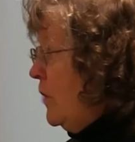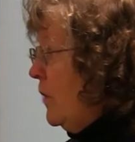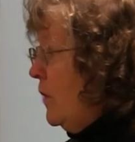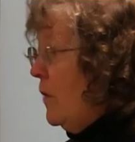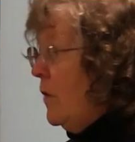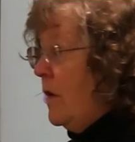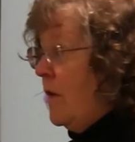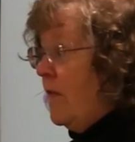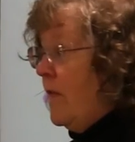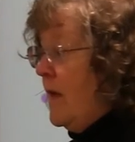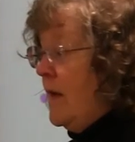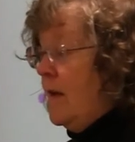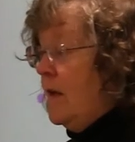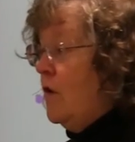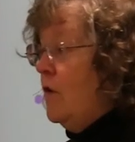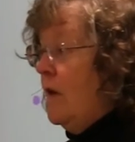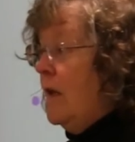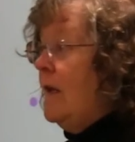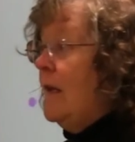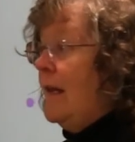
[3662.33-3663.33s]
occurred and they,
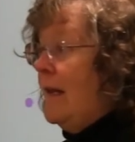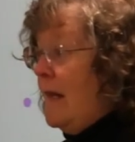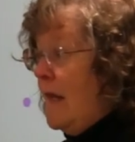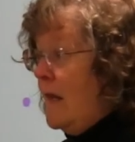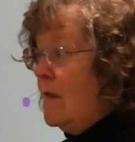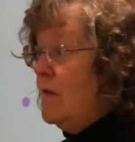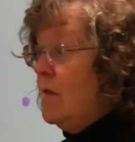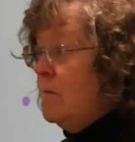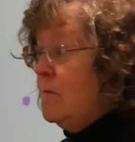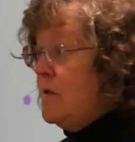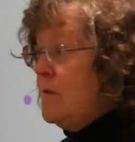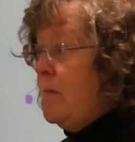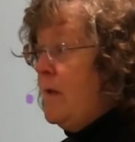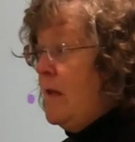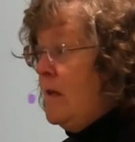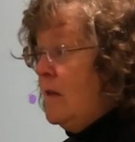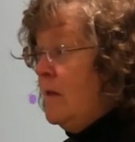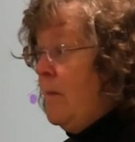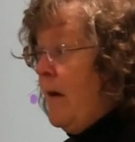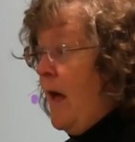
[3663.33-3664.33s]
you didn't need them to
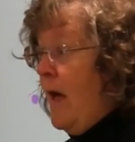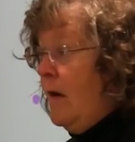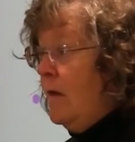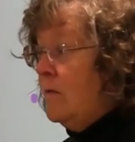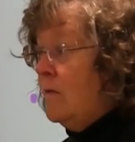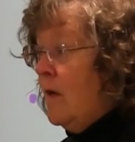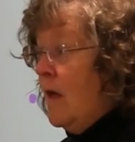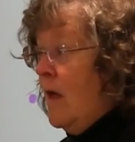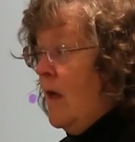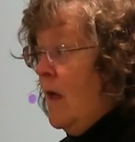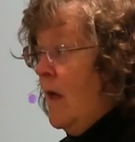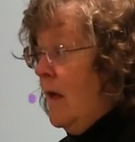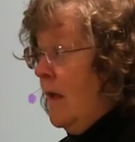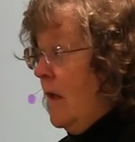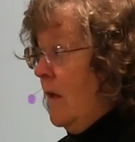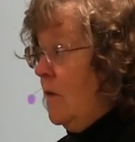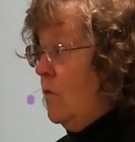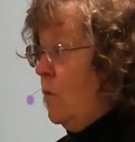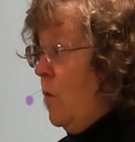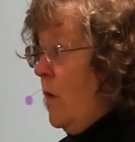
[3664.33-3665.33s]
be in the box,
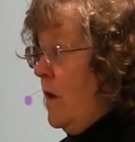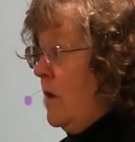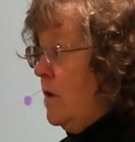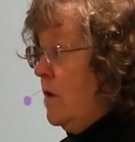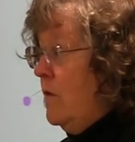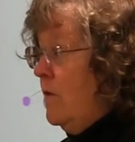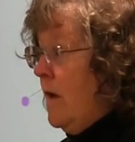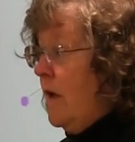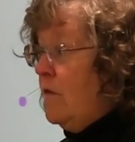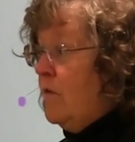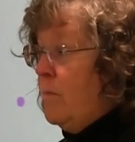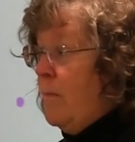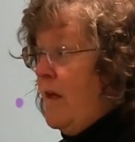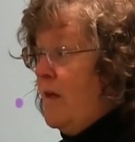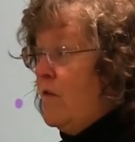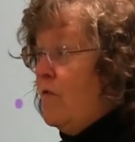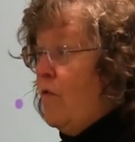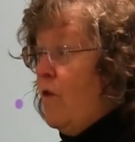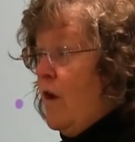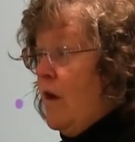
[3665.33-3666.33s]
guess what? You have got
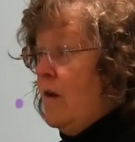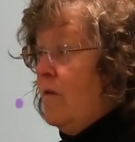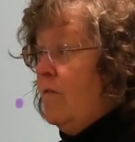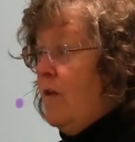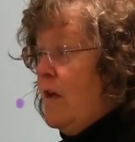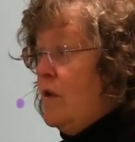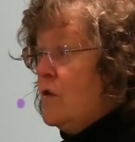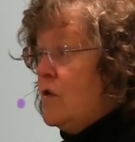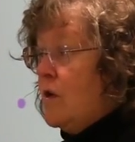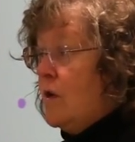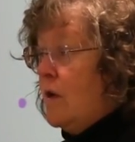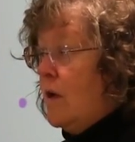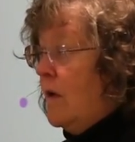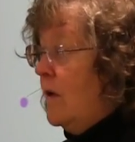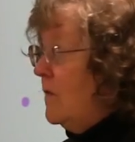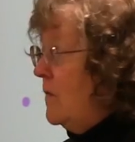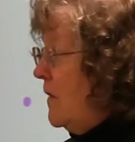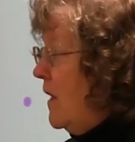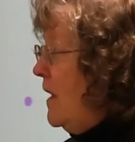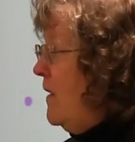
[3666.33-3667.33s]
space for innovation
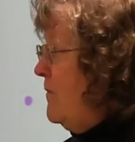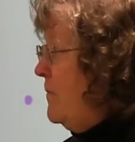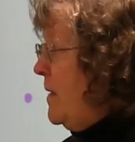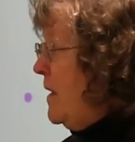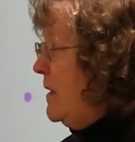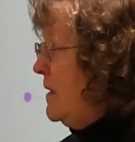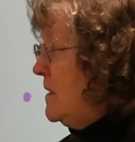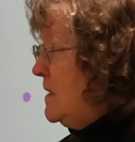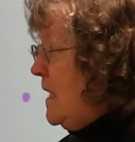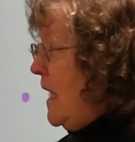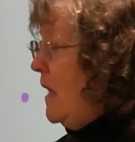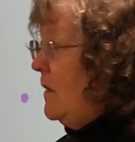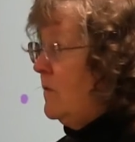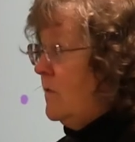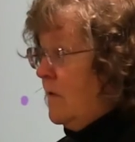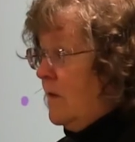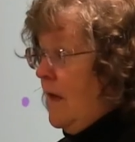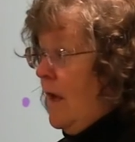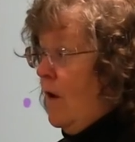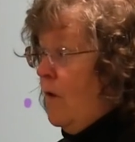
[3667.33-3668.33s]
because they have been
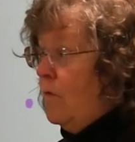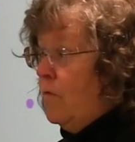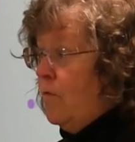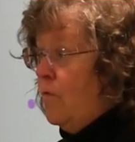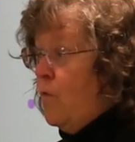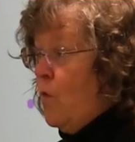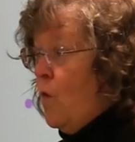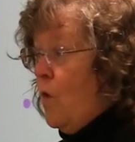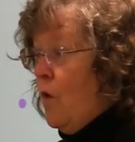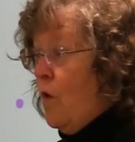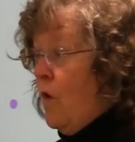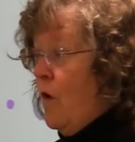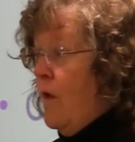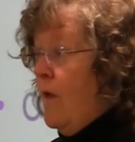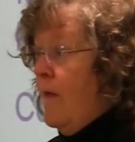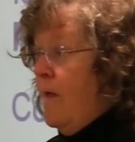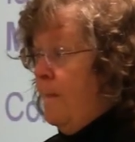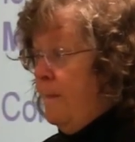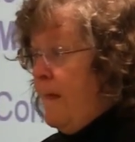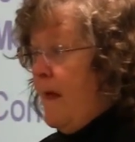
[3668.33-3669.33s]
tasked out for
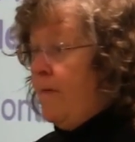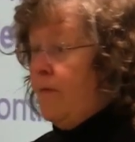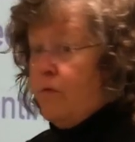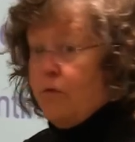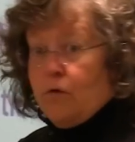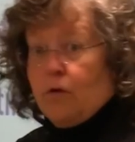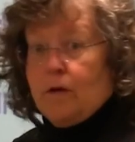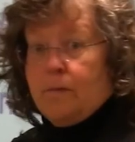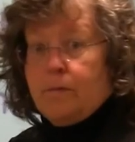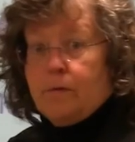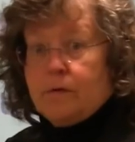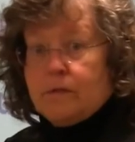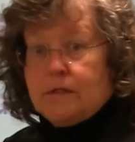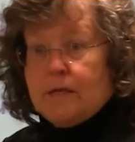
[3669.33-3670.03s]
that 30%.